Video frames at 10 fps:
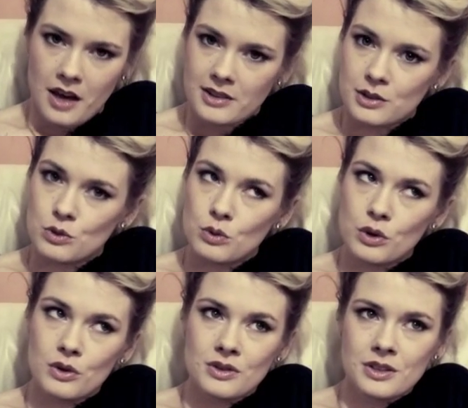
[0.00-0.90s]
I
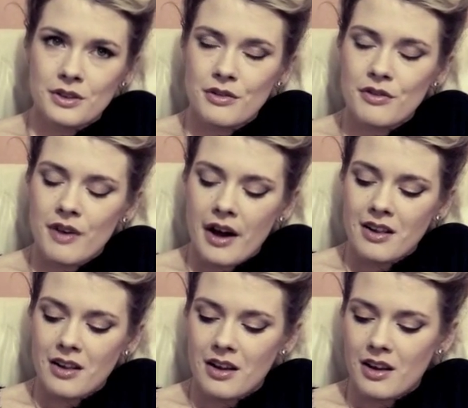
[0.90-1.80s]
swooned and
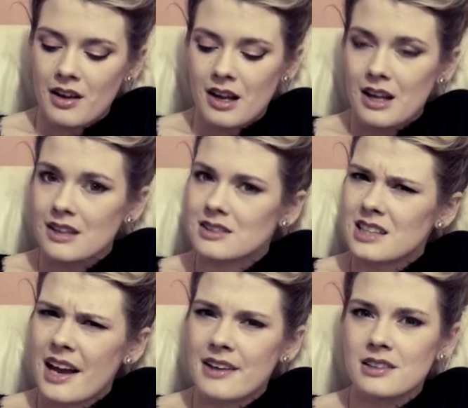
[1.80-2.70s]
fell, a
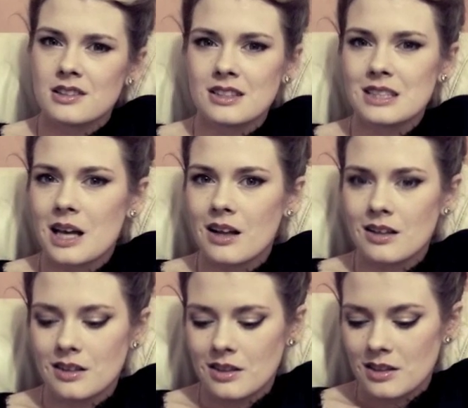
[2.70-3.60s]
tale to
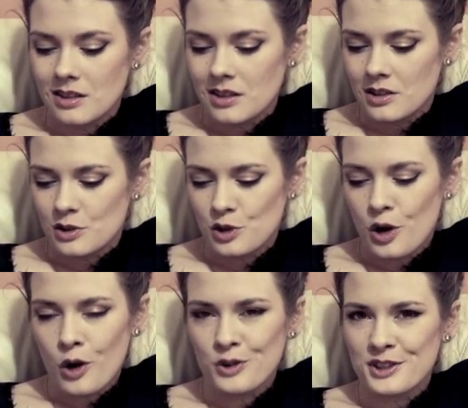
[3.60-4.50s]
tell, to
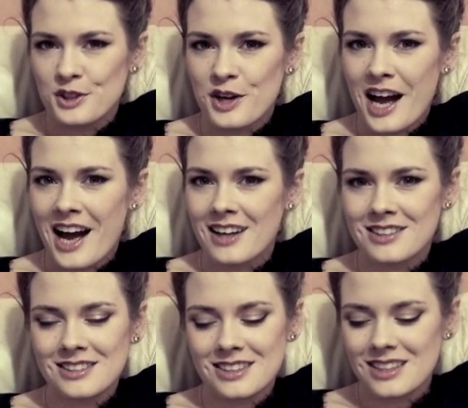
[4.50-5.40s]
hold your
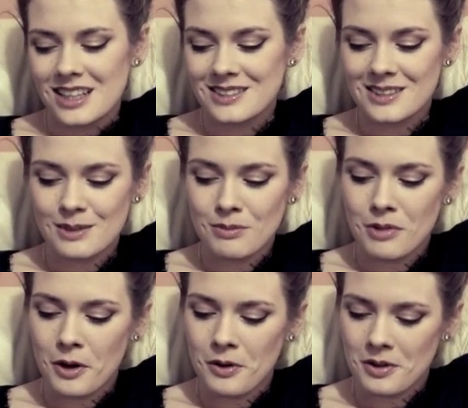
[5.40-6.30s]
hands and kiss them
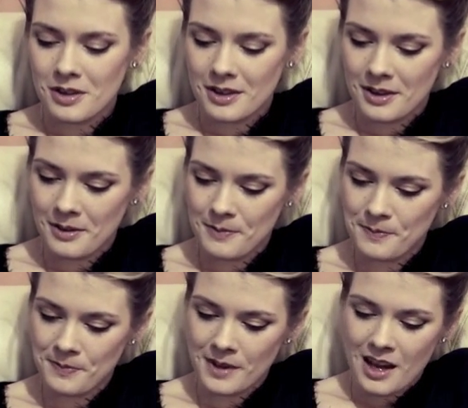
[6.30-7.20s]

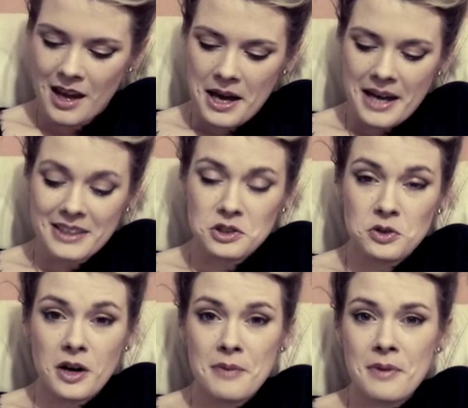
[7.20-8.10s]
both. I had
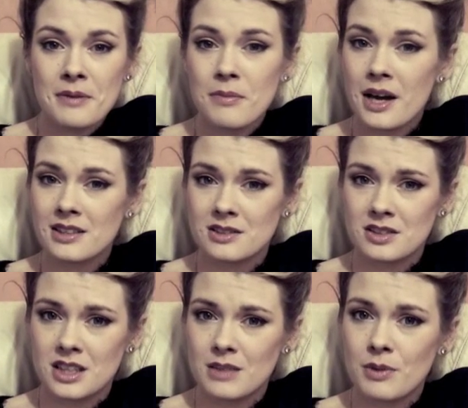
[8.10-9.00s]
tried my best to
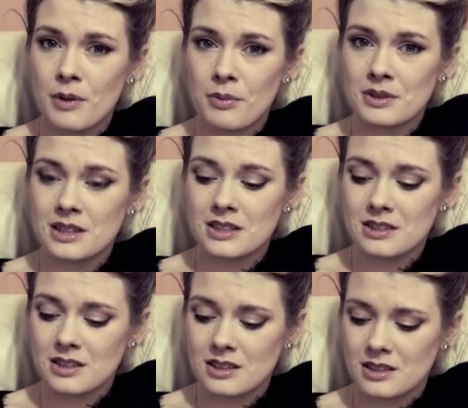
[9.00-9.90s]
keep up a
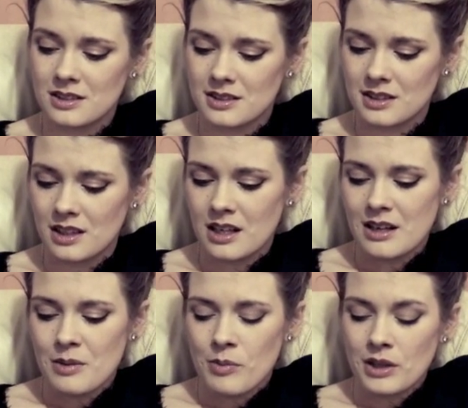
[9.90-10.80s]
distance,
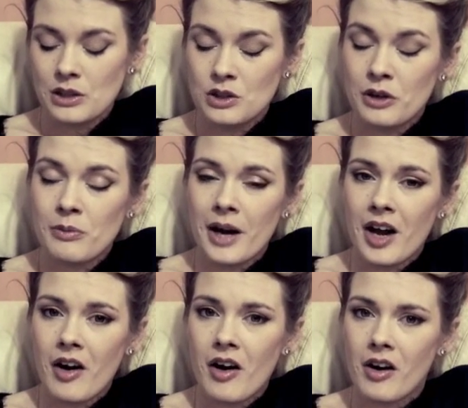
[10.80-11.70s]
but you know my
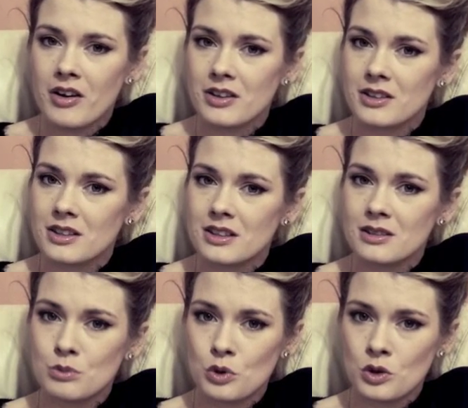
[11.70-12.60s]
heart
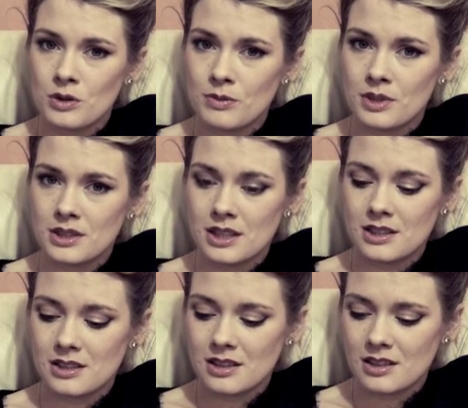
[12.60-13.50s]
is more than
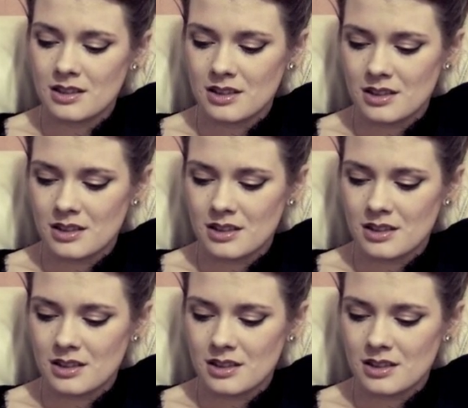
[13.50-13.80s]
persistent.